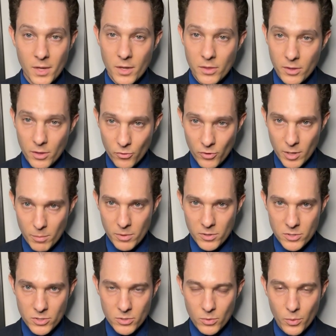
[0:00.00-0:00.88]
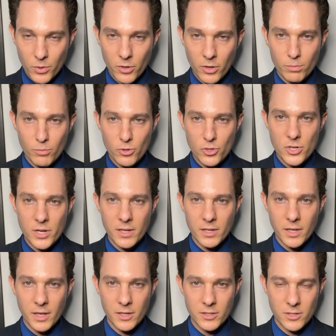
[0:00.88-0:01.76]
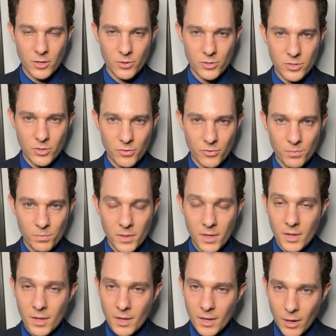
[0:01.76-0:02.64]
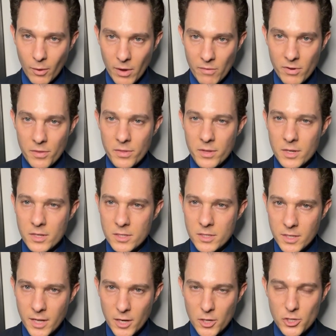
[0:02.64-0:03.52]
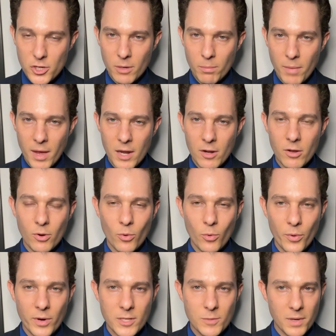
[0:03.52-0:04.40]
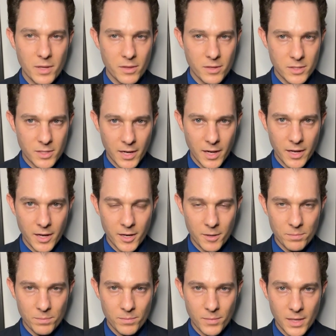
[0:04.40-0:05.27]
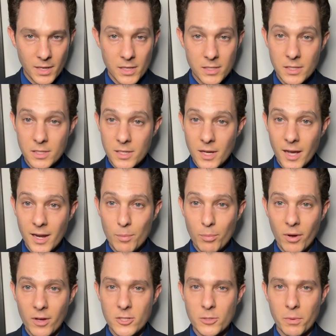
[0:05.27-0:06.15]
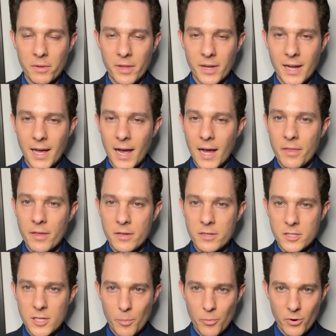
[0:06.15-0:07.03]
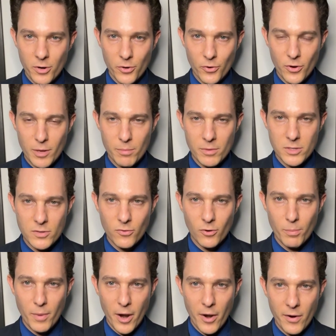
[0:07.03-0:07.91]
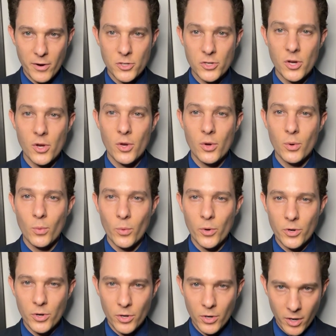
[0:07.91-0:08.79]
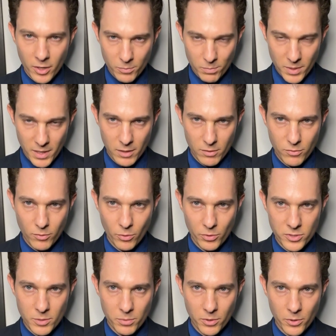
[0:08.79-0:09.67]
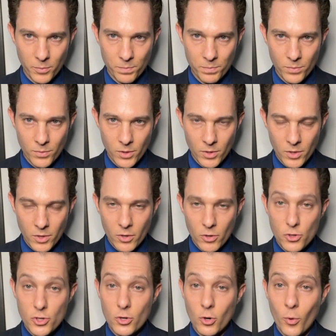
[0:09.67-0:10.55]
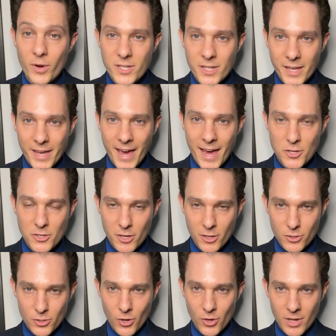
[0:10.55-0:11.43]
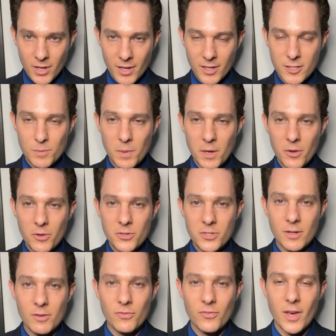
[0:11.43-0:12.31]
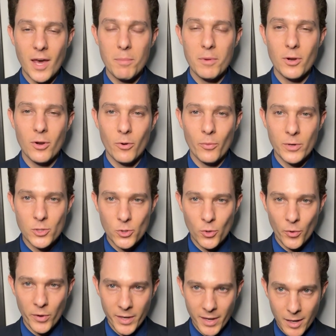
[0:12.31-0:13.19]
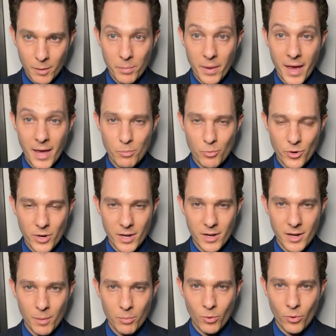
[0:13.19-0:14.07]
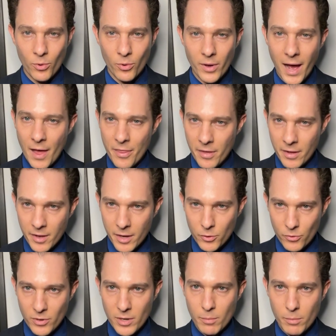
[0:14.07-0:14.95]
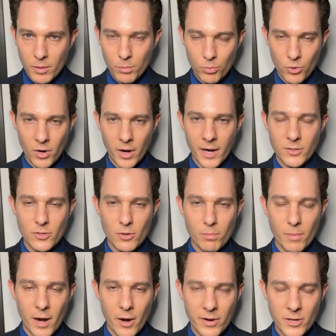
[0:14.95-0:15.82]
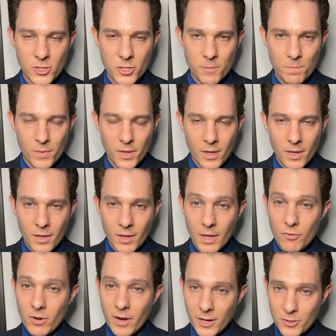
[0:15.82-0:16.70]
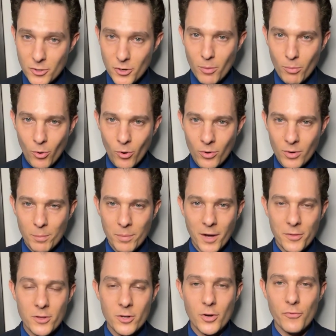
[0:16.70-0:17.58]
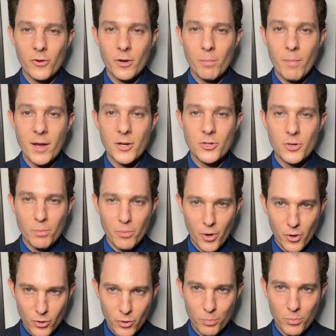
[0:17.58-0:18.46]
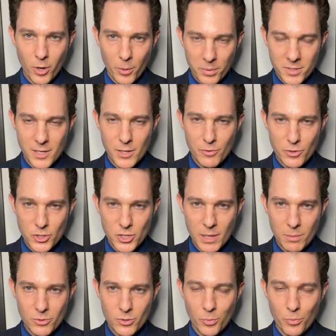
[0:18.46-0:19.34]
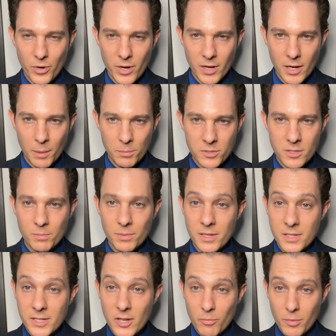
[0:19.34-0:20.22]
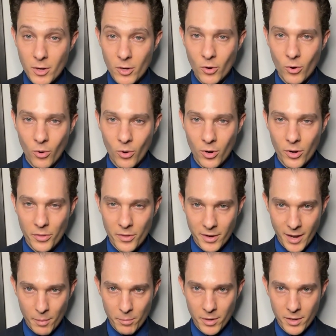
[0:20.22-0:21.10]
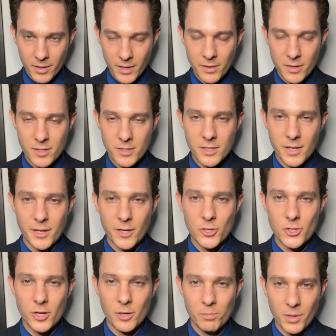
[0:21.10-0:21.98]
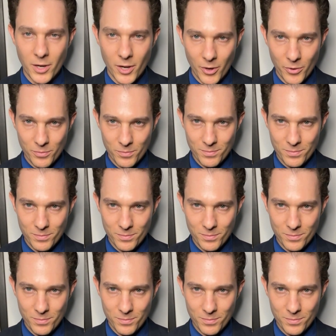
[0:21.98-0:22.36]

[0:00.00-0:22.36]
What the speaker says: The agreements were not mutually exclusive. However, the distinction may not always be this clear. It is entirely possible that other separate agreements for marriage would not be enforceable. You should always engage an attorney experienced in family law when drawing up a prenup or other agreement prior to marriage. If you'd like to know more about the different matrimonial property regimes or prenups, please give me a call on the number in the signature below.